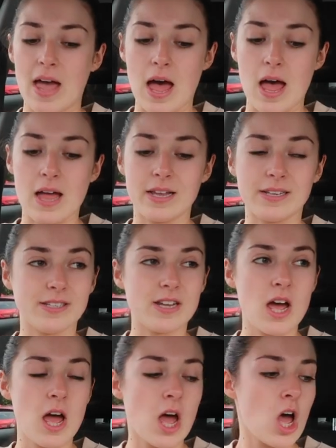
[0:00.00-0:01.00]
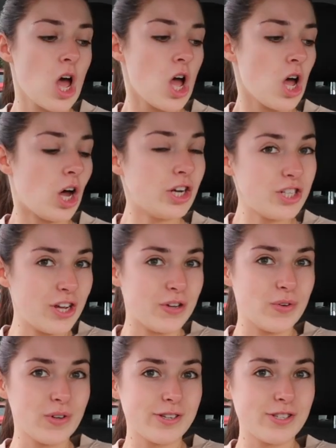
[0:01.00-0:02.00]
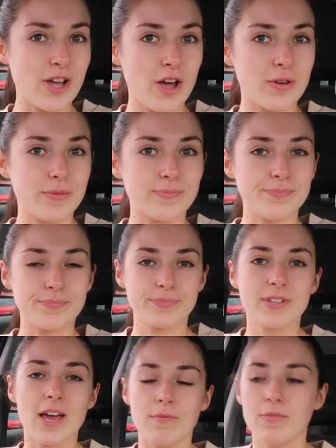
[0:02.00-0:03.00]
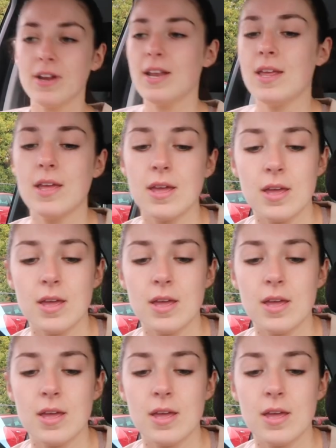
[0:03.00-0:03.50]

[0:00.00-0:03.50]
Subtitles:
And I do. So yeah, I'm really